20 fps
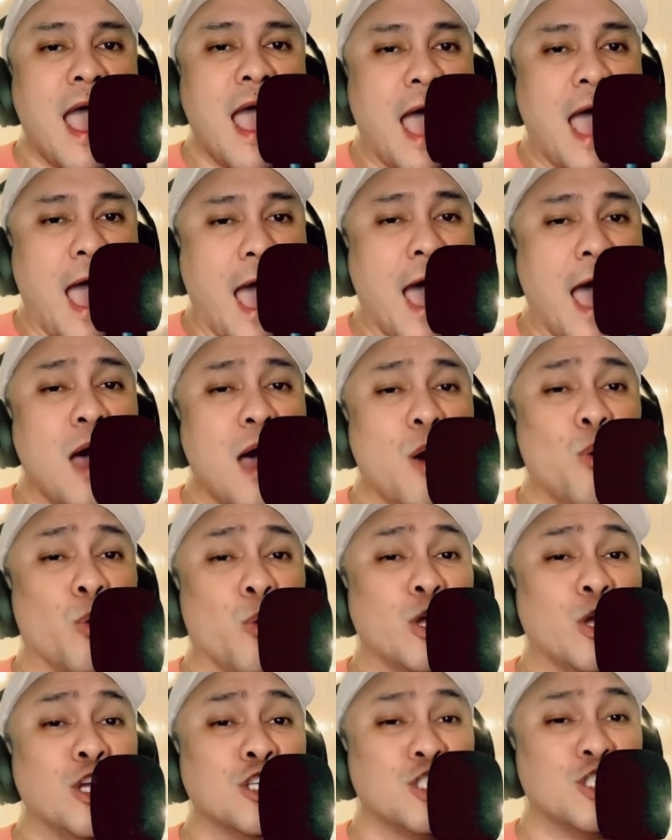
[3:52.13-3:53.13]
I
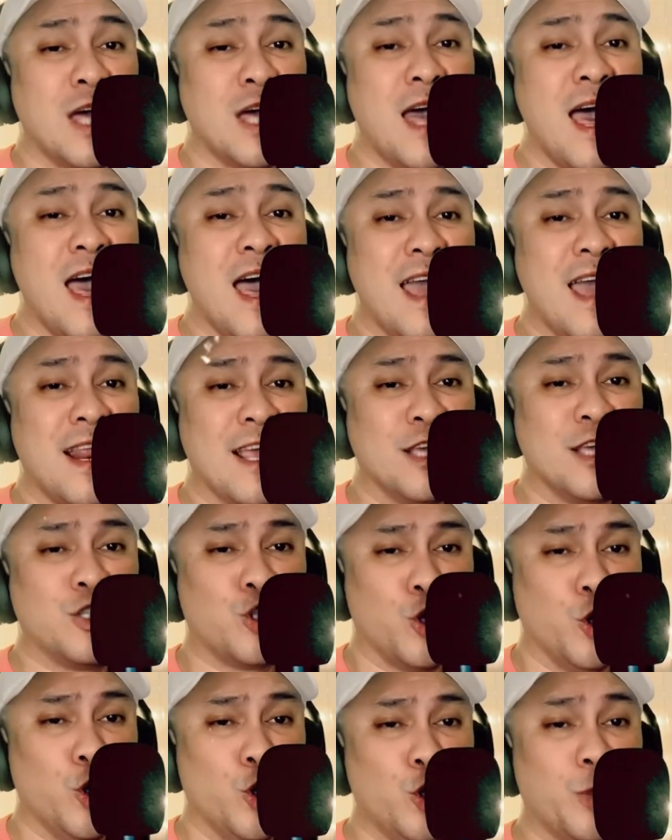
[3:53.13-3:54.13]
wish that it
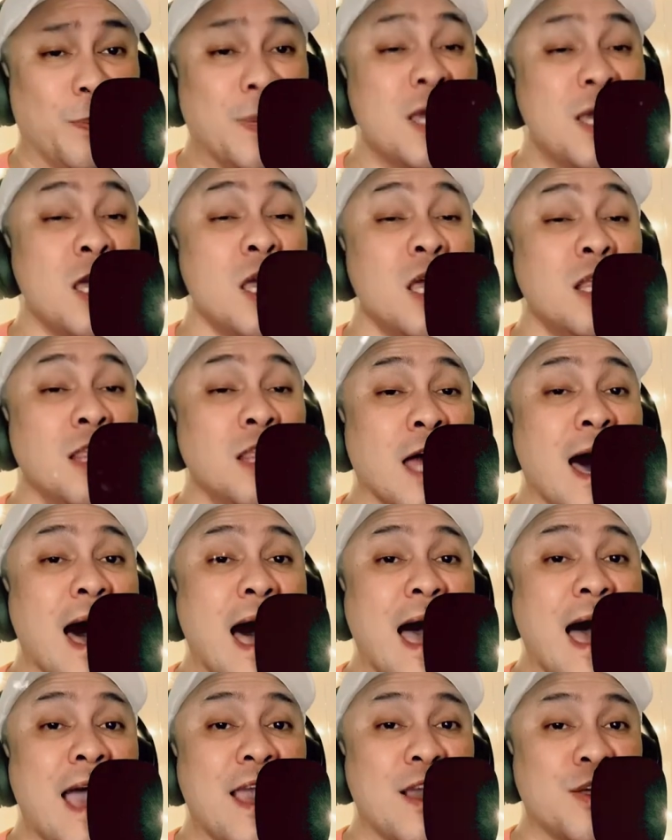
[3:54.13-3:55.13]
could be
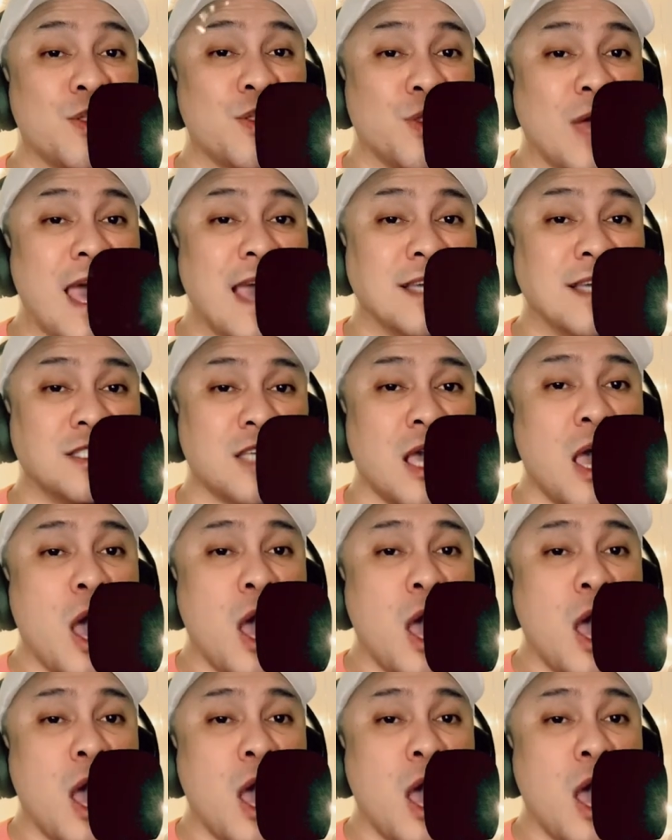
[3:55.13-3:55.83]
like that.